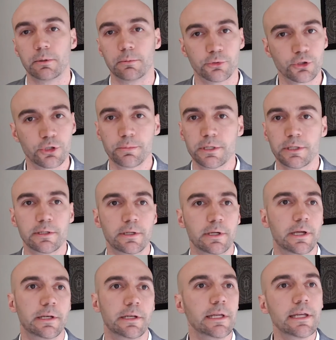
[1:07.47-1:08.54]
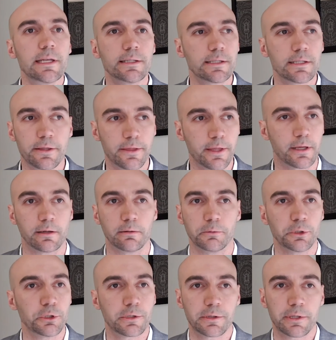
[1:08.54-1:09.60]
Should be an easy thing.
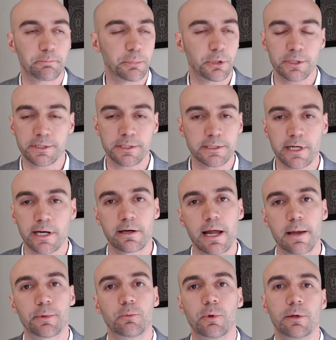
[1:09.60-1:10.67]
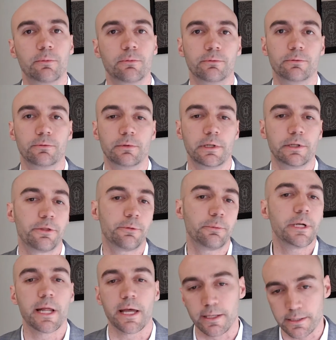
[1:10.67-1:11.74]
You build this entire app in 3
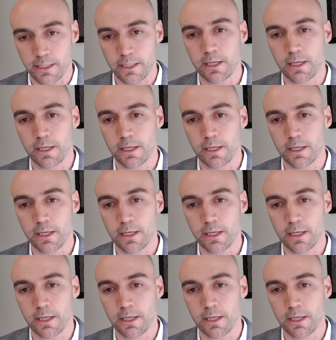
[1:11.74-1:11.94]
days.